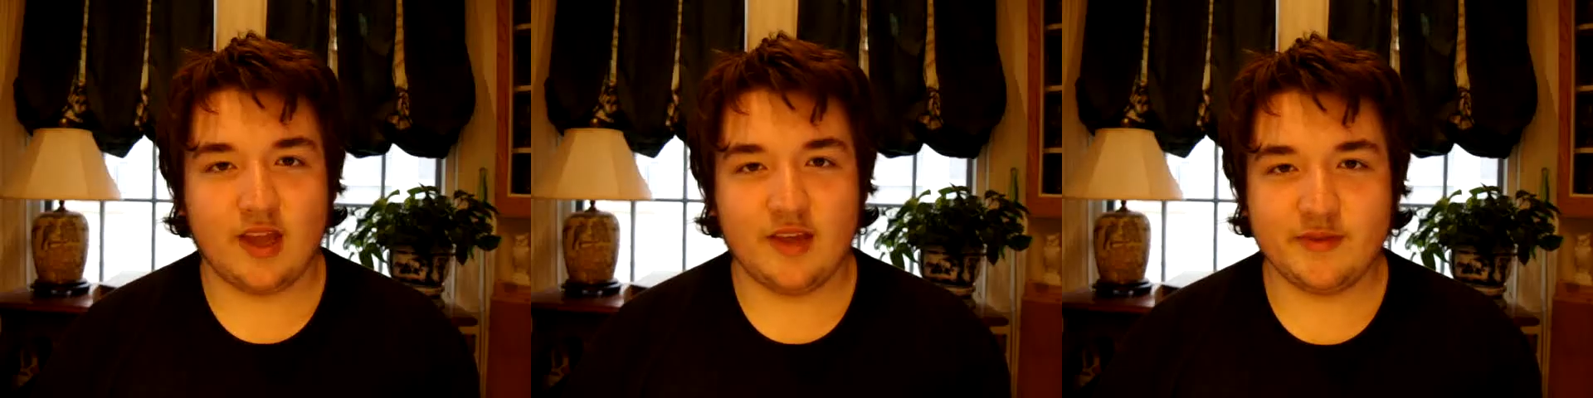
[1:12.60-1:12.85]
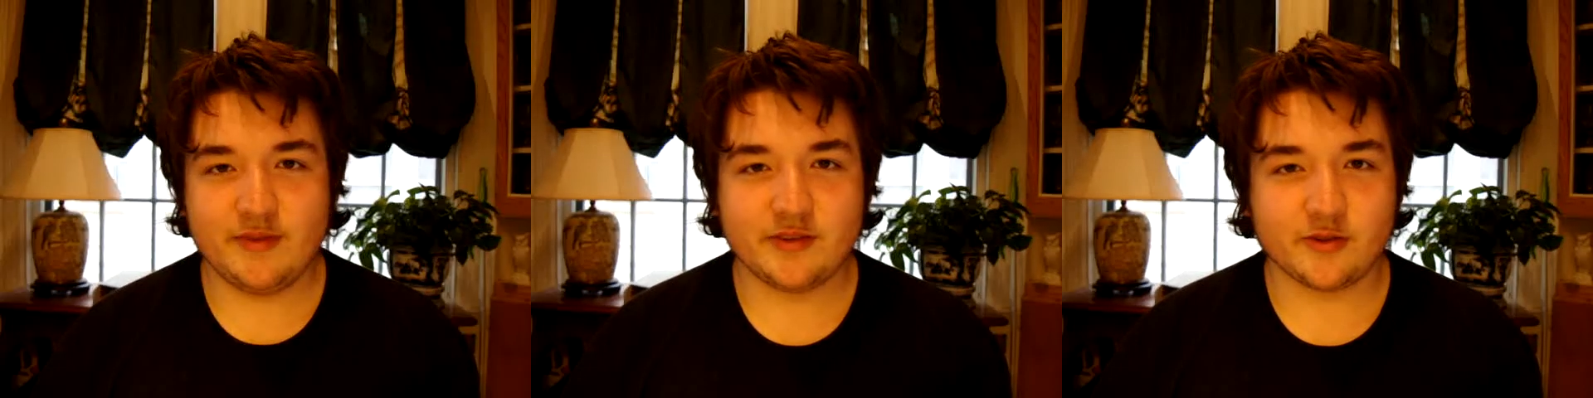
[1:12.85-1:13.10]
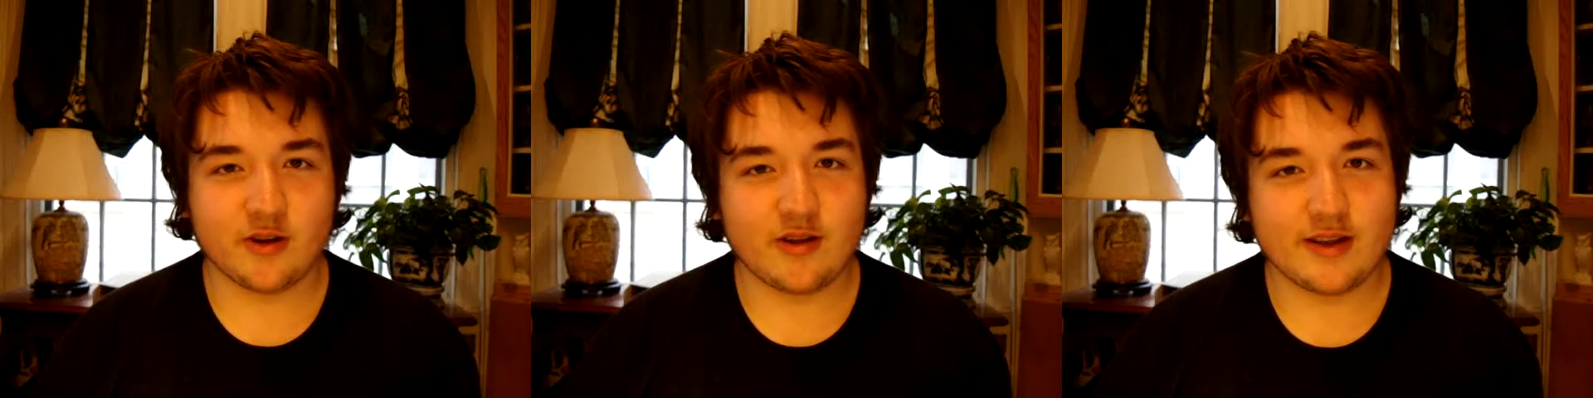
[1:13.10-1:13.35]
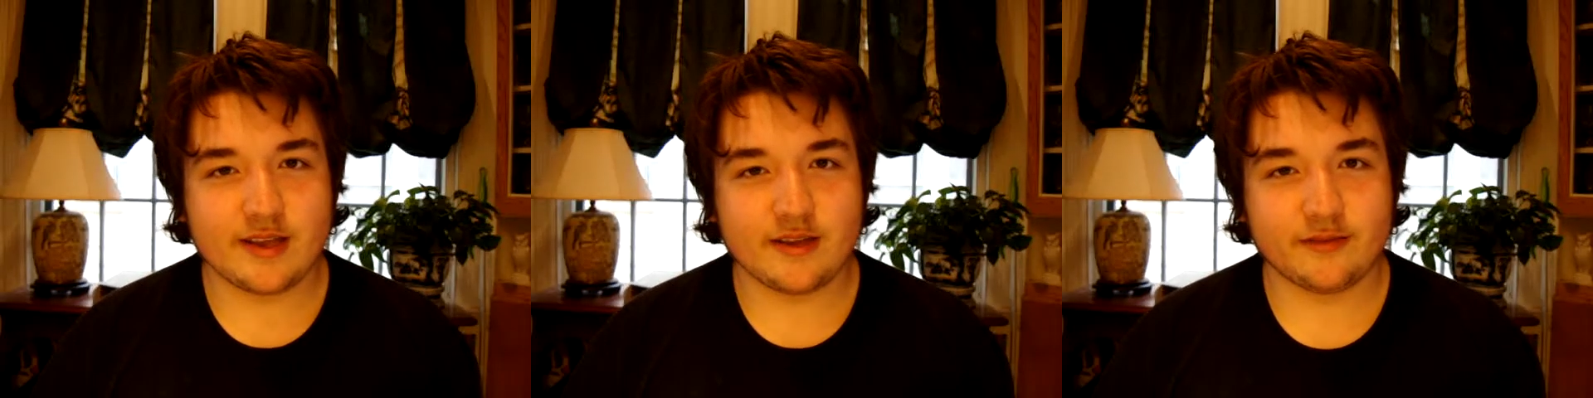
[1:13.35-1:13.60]
I've been
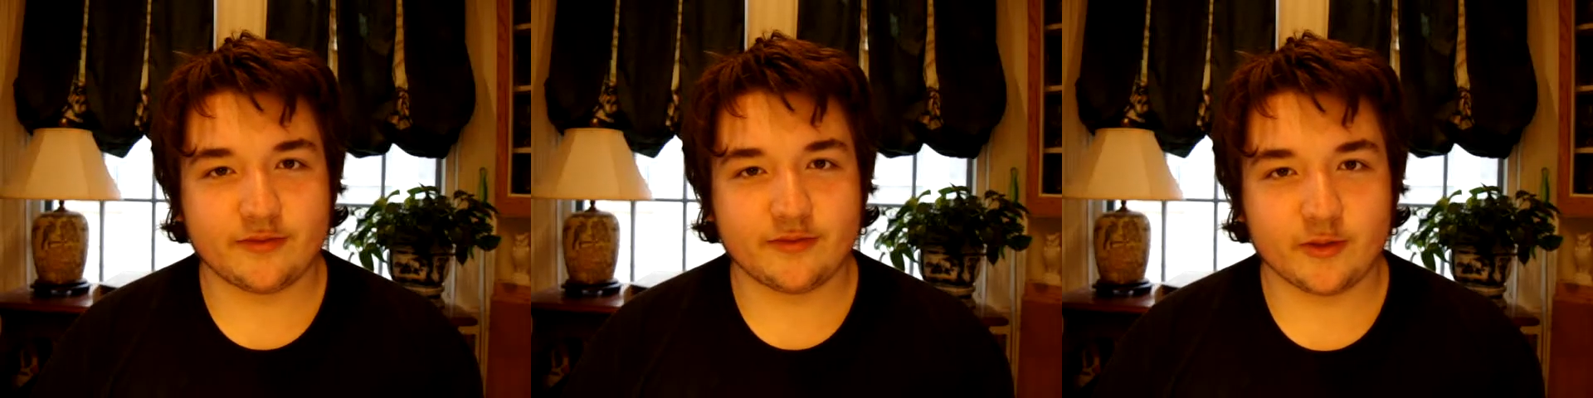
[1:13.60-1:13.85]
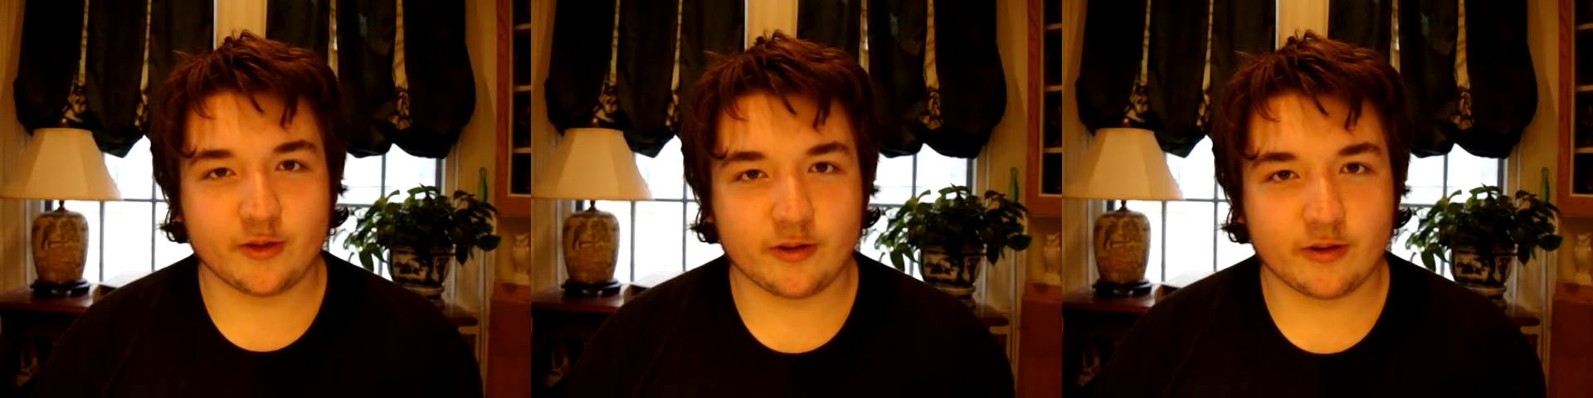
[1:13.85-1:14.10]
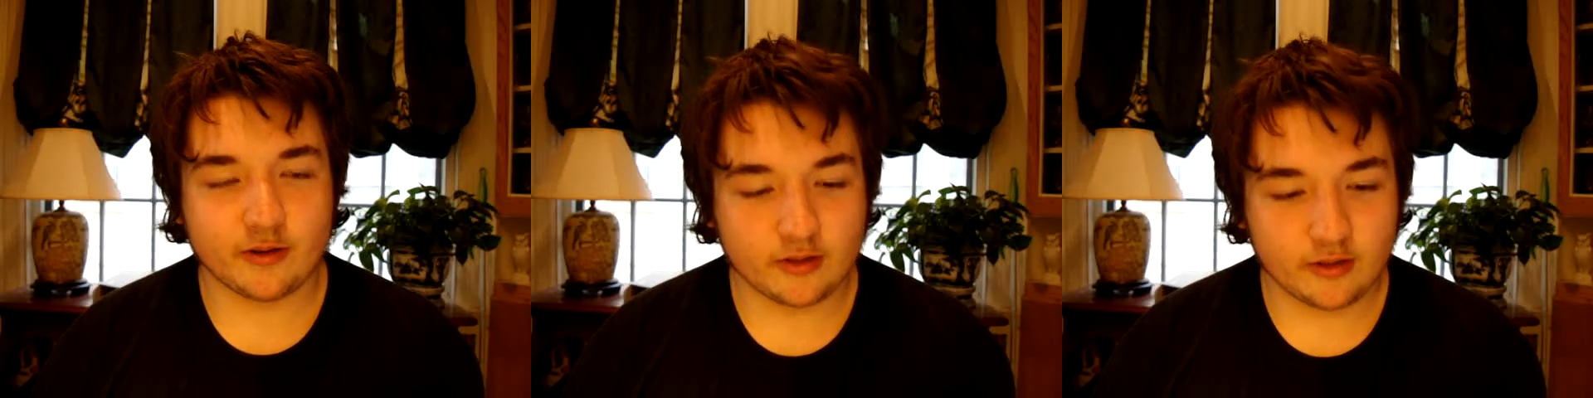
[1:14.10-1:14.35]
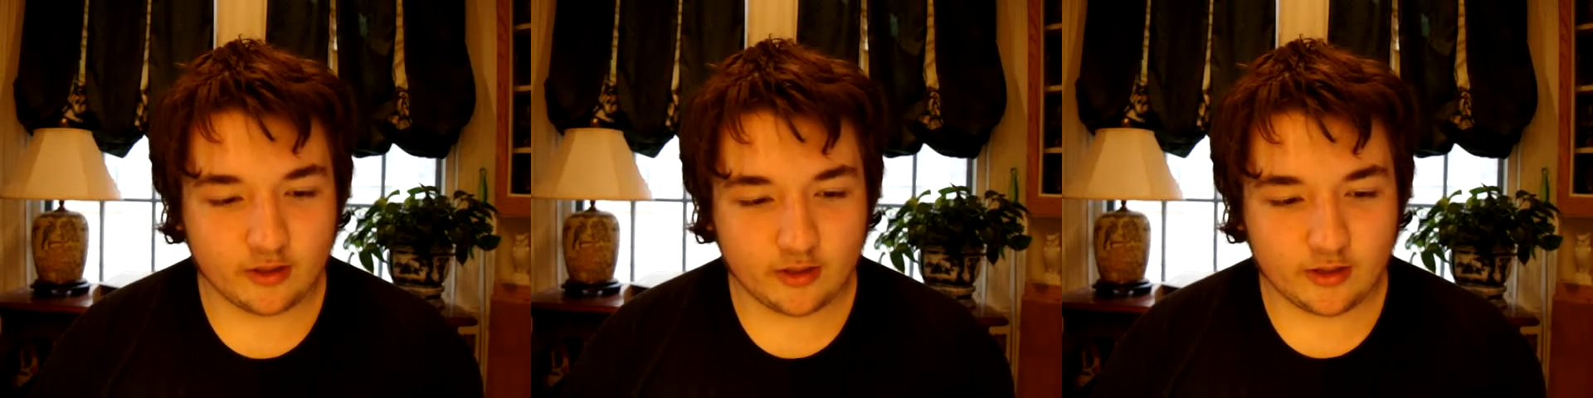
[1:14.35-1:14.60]
drawing for,
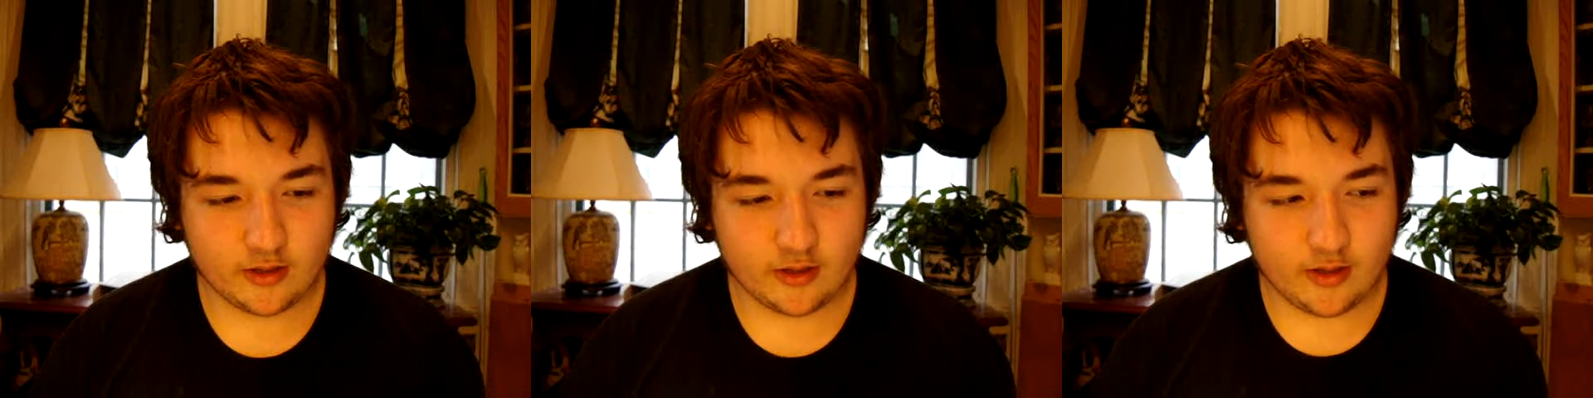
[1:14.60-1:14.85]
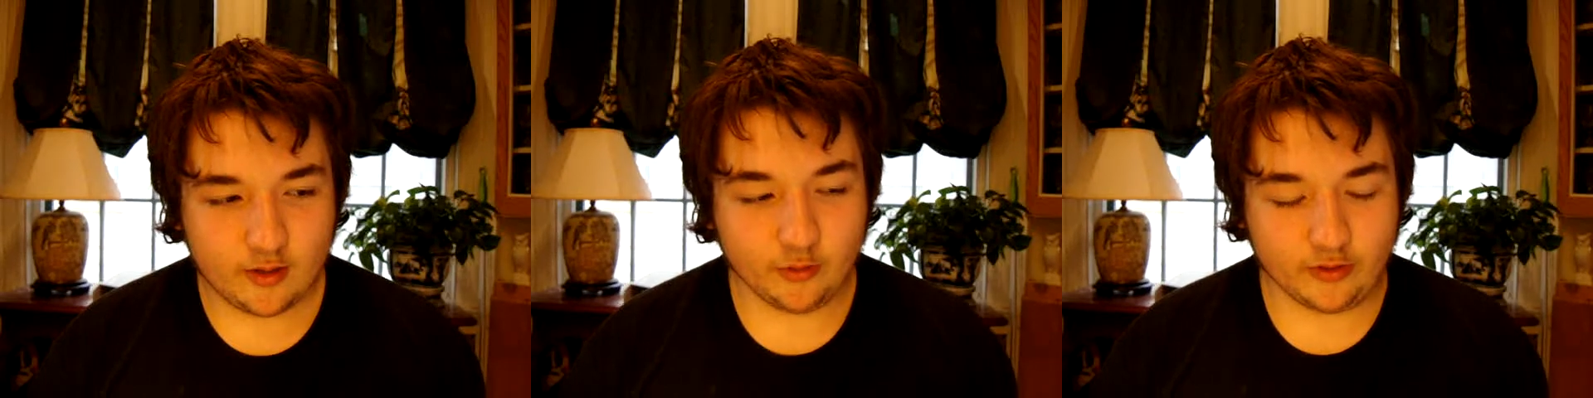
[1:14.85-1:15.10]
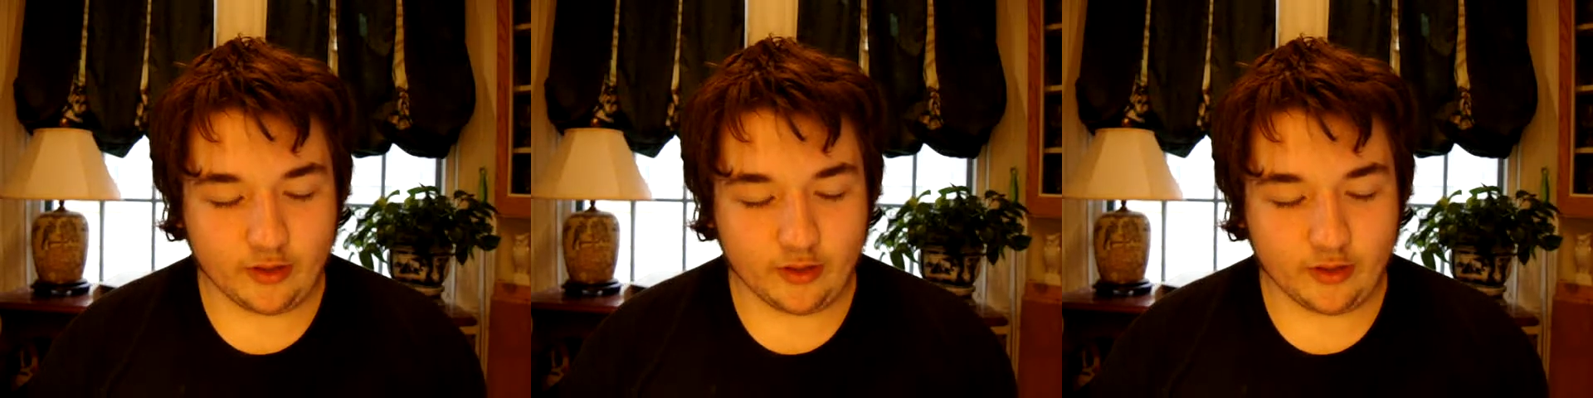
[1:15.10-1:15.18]
well,